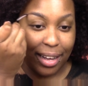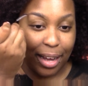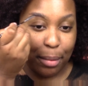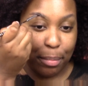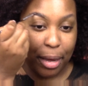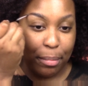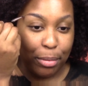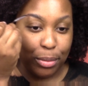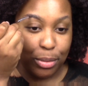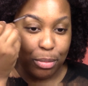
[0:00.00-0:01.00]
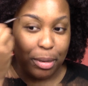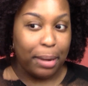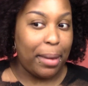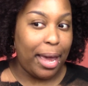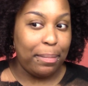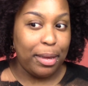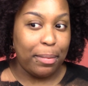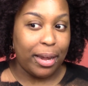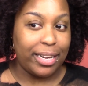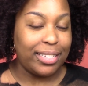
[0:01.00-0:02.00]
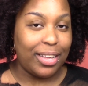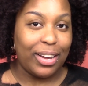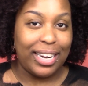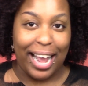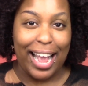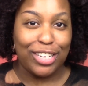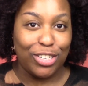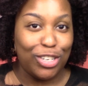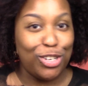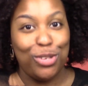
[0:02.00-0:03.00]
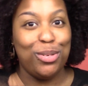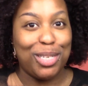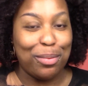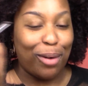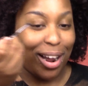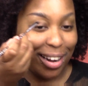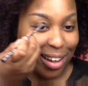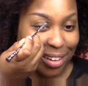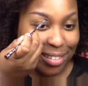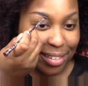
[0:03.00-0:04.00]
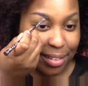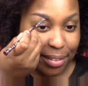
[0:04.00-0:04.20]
I'm bamboozled, but I'm happy about it because now I can actually use the product.